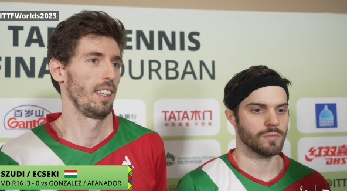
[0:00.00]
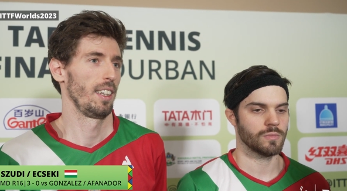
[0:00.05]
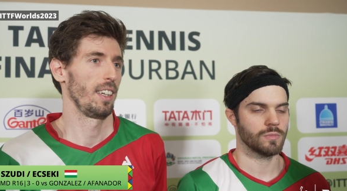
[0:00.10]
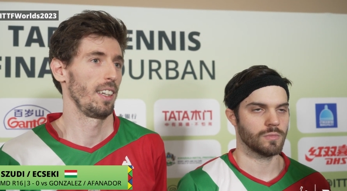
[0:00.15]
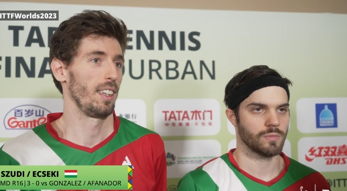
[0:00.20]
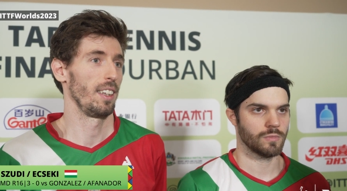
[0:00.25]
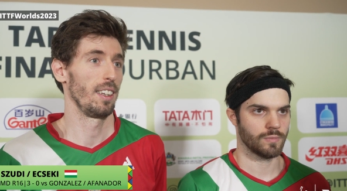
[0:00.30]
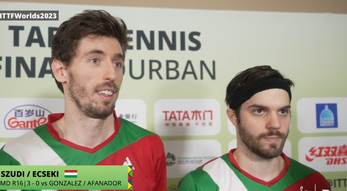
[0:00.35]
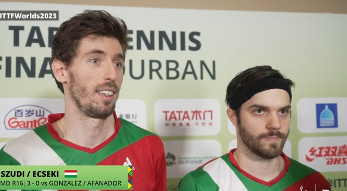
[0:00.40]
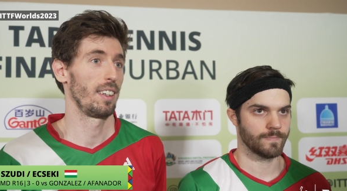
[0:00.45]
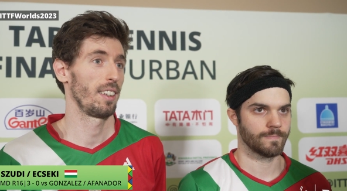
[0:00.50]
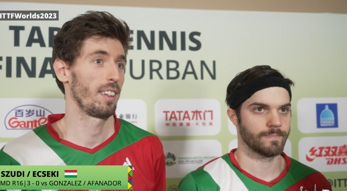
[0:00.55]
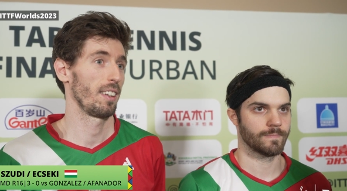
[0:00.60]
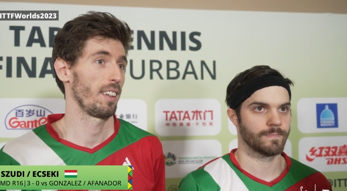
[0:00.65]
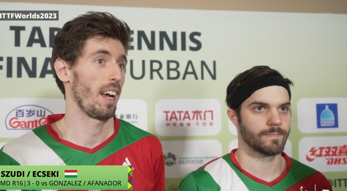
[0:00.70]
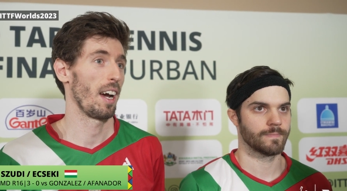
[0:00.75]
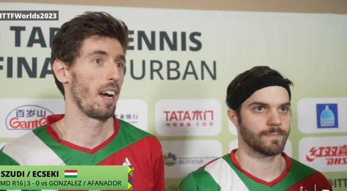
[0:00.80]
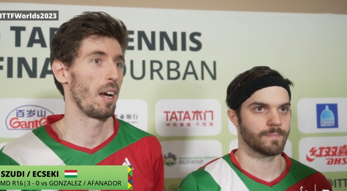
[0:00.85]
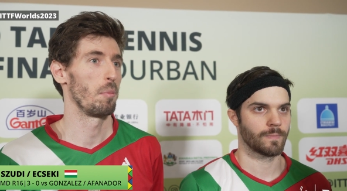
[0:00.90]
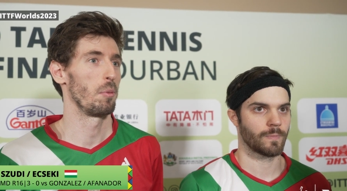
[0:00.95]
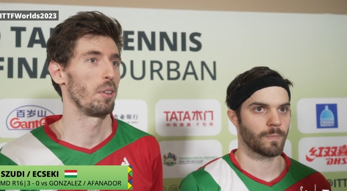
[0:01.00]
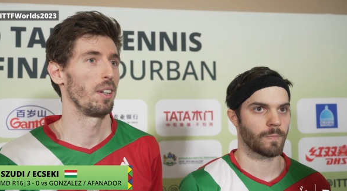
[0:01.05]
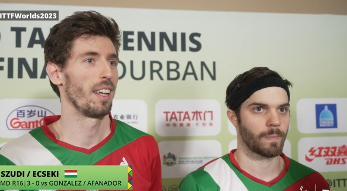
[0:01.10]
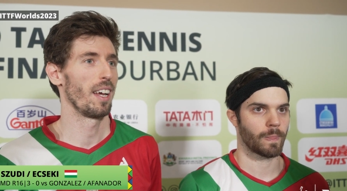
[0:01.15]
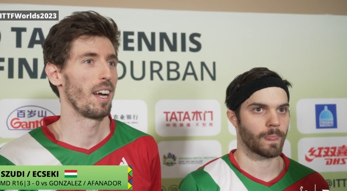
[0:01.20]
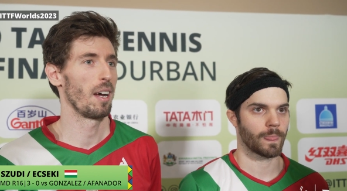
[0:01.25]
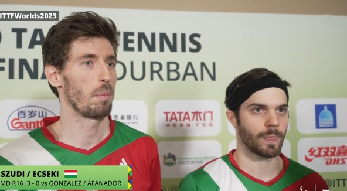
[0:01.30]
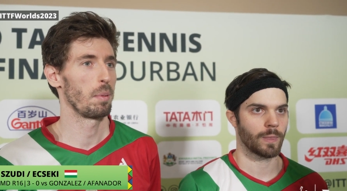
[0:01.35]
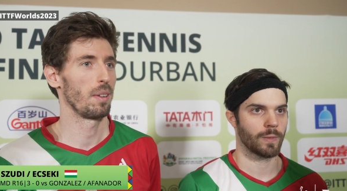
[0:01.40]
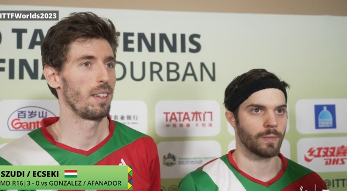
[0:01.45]
Speaker 1: And yeah, I'm really
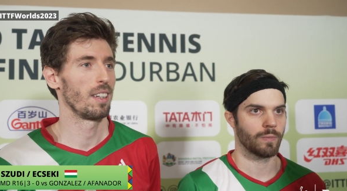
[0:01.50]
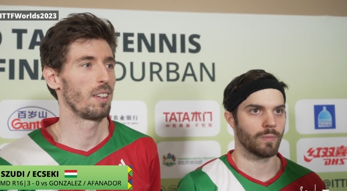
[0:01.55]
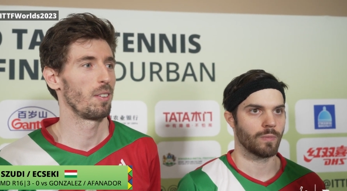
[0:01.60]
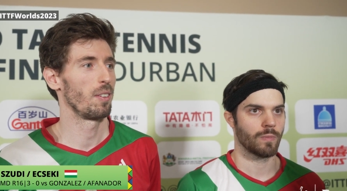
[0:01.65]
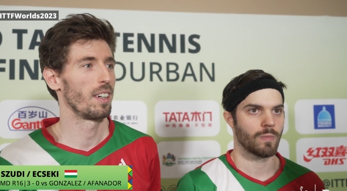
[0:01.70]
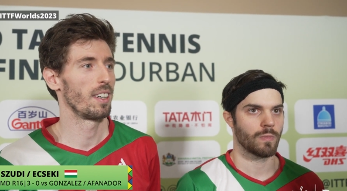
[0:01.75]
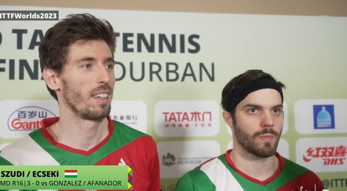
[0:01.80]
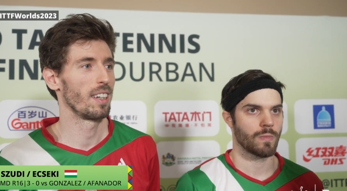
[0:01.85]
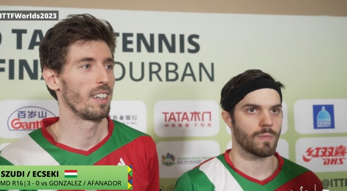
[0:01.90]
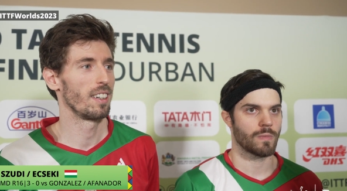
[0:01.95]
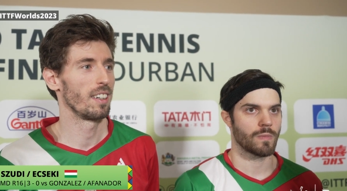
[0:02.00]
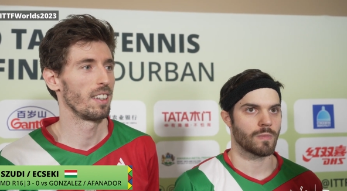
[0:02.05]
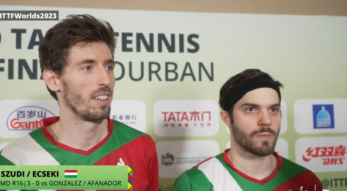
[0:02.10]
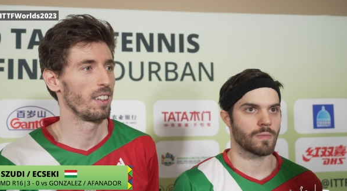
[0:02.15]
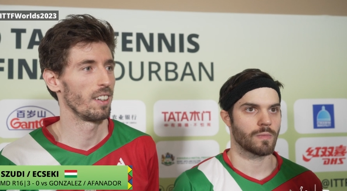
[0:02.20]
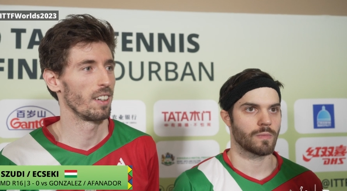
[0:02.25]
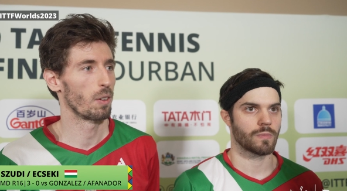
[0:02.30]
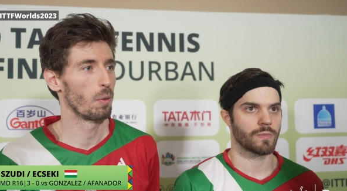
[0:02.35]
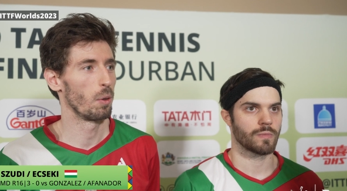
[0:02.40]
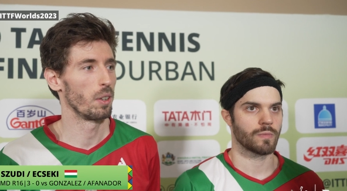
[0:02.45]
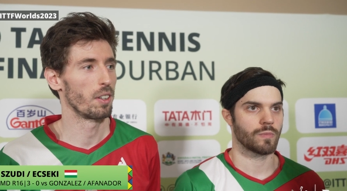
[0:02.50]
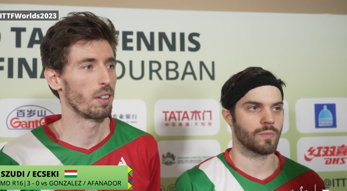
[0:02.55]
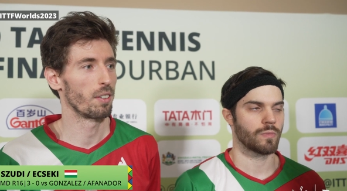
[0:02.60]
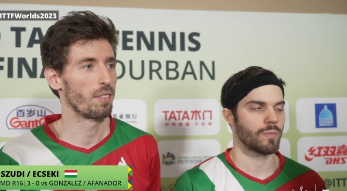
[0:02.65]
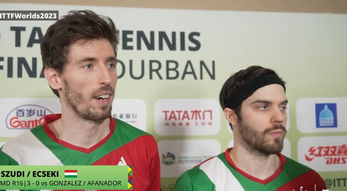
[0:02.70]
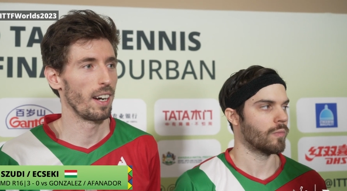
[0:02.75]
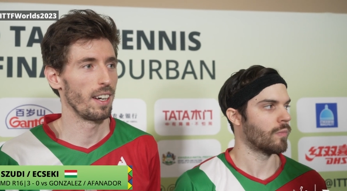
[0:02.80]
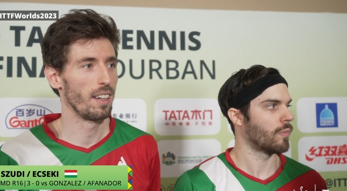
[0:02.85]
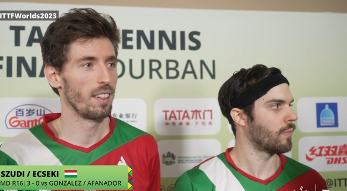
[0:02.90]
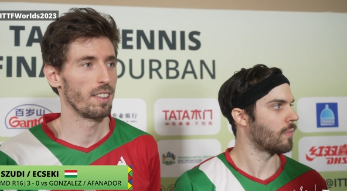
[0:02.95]
happy that we are here in the
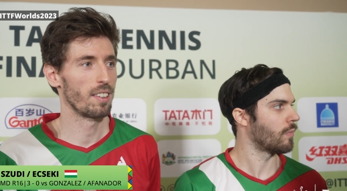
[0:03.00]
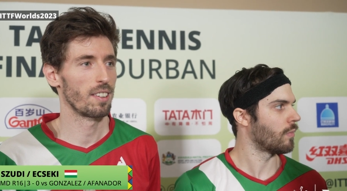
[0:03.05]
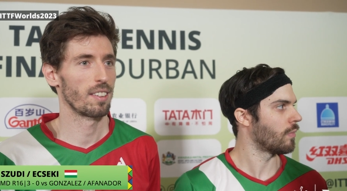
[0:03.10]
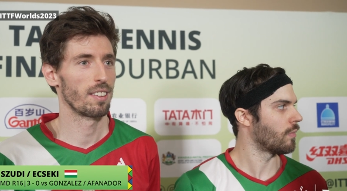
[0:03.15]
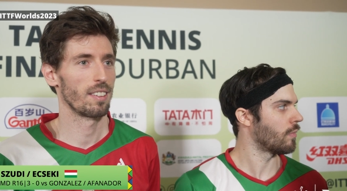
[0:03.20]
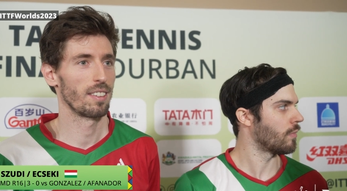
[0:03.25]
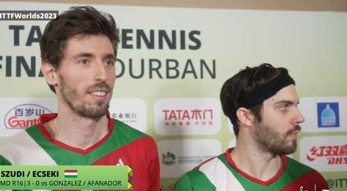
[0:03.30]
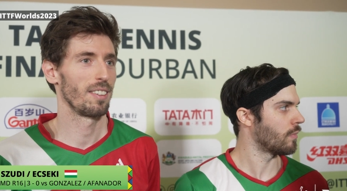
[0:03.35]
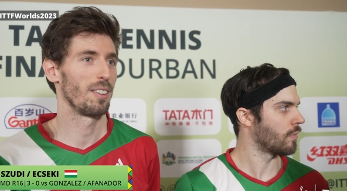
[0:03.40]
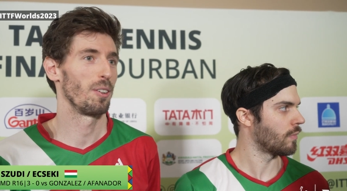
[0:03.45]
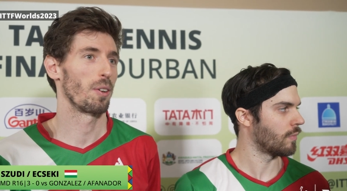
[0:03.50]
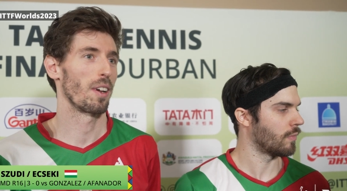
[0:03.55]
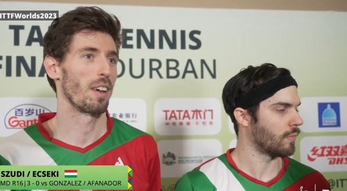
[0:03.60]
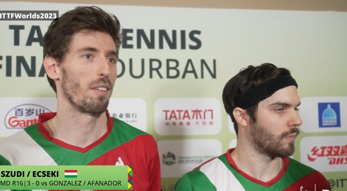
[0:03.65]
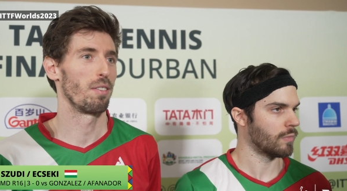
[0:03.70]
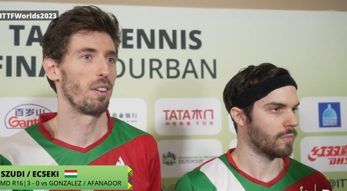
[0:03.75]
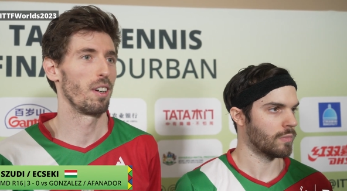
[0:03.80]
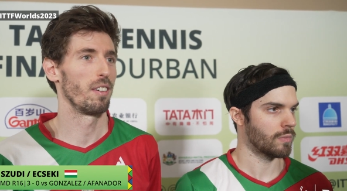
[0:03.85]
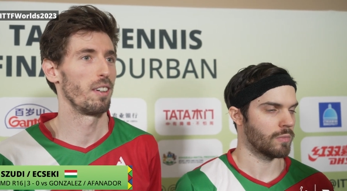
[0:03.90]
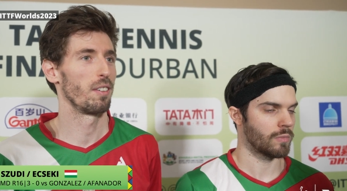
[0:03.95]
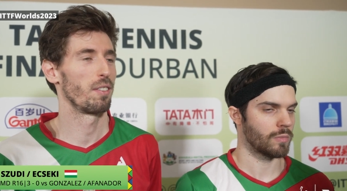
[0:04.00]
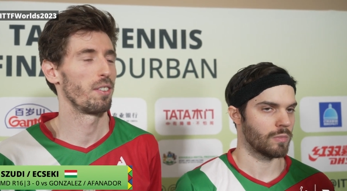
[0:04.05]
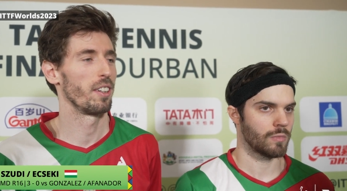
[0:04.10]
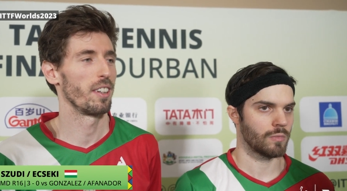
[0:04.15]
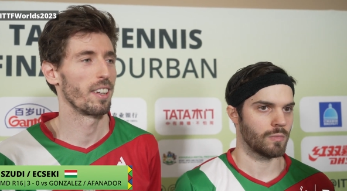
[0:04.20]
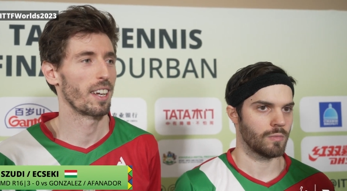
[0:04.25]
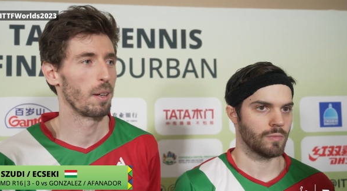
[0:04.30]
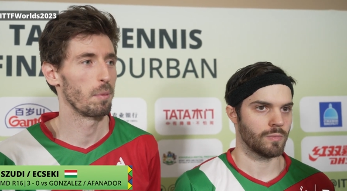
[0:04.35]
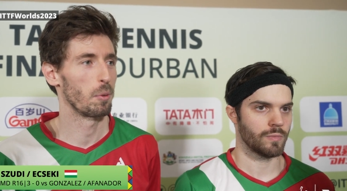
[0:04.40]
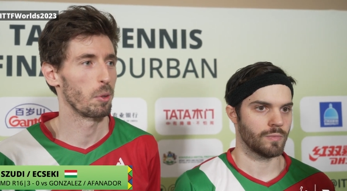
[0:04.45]
quarterfinals. Looking forward for
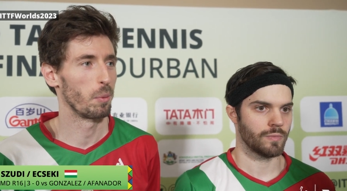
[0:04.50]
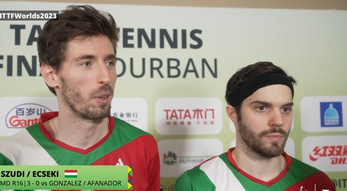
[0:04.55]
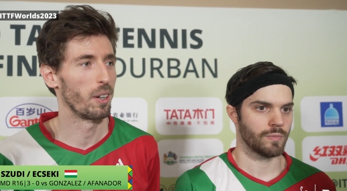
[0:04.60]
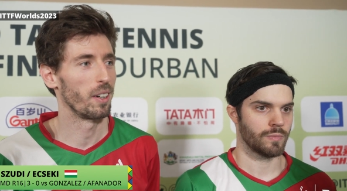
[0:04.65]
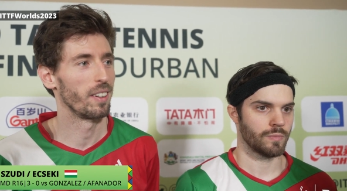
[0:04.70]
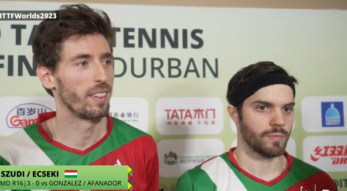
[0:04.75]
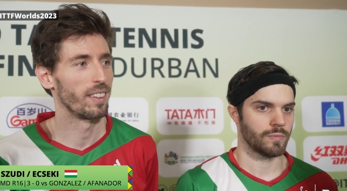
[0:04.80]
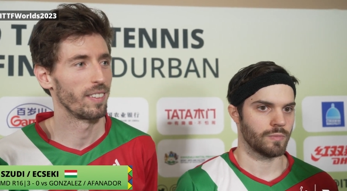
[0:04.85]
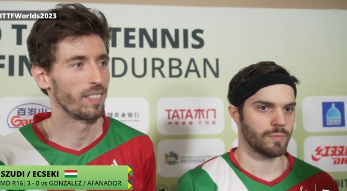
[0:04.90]
the game tomorrow.